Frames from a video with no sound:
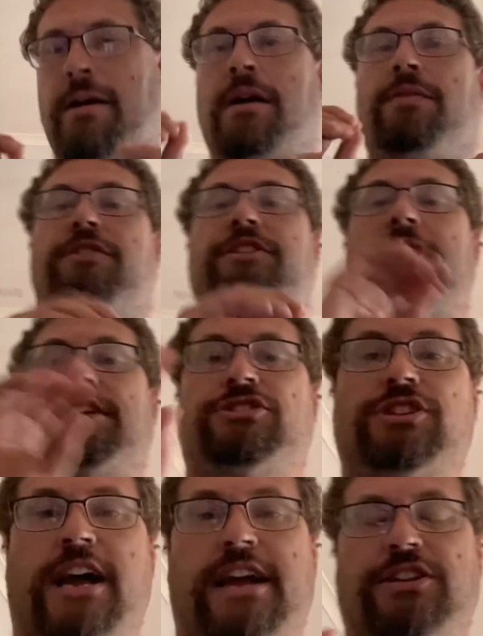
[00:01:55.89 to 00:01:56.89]
the date
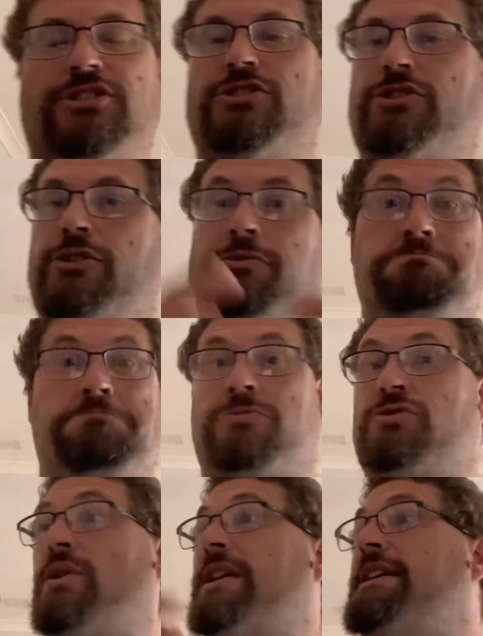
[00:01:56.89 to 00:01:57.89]
changed to
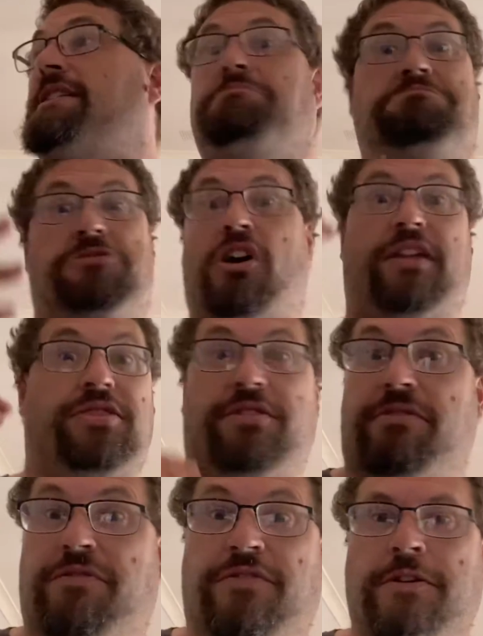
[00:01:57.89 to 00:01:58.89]
29th
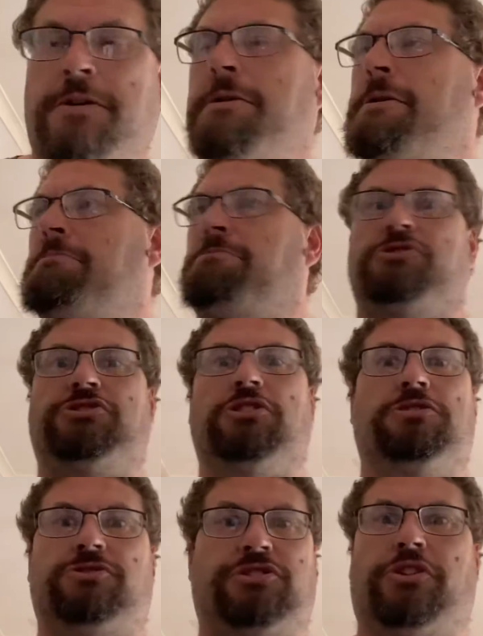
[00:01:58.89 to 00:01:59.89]
of
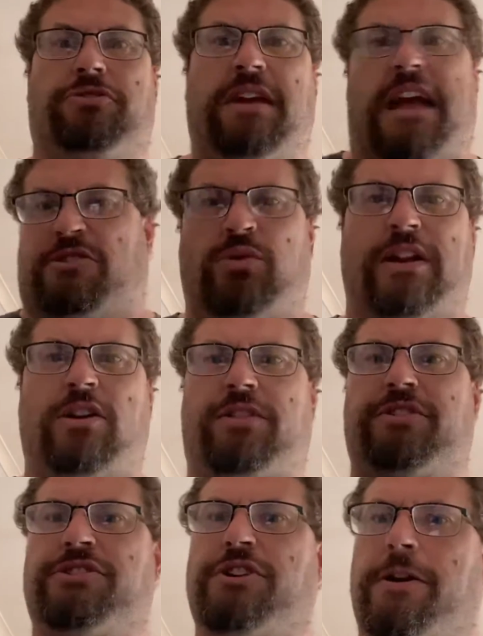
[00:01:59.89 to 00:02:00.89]
June. Yeah, 29th of
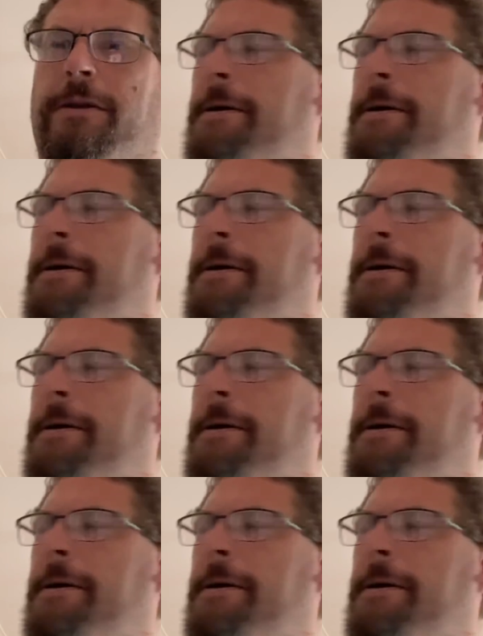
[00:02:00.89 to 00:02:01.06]
June.